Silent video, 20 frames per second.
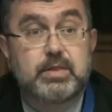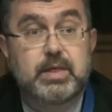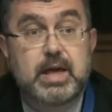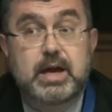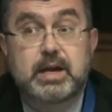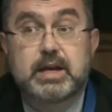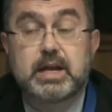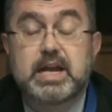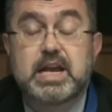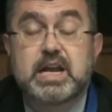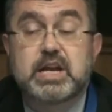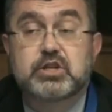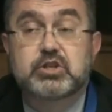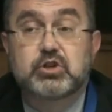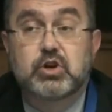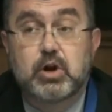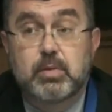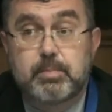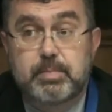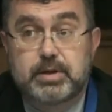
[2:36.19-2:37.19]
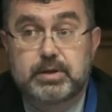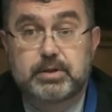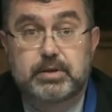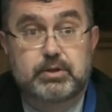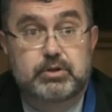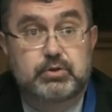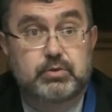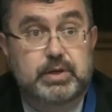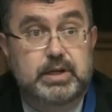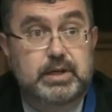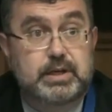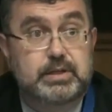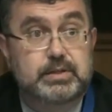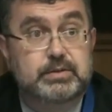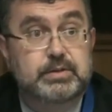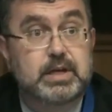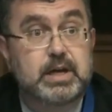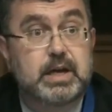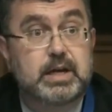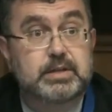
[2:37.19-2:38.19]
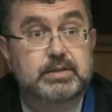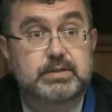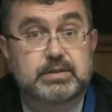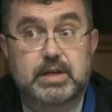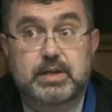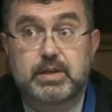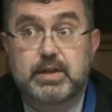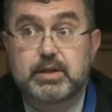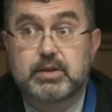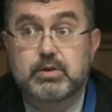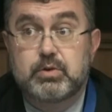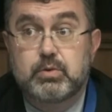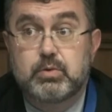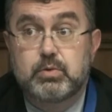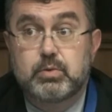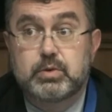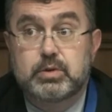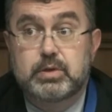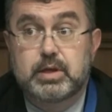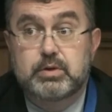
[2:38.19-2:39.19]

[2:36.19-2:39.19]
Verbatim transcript: that interpreted the treaties and said that you,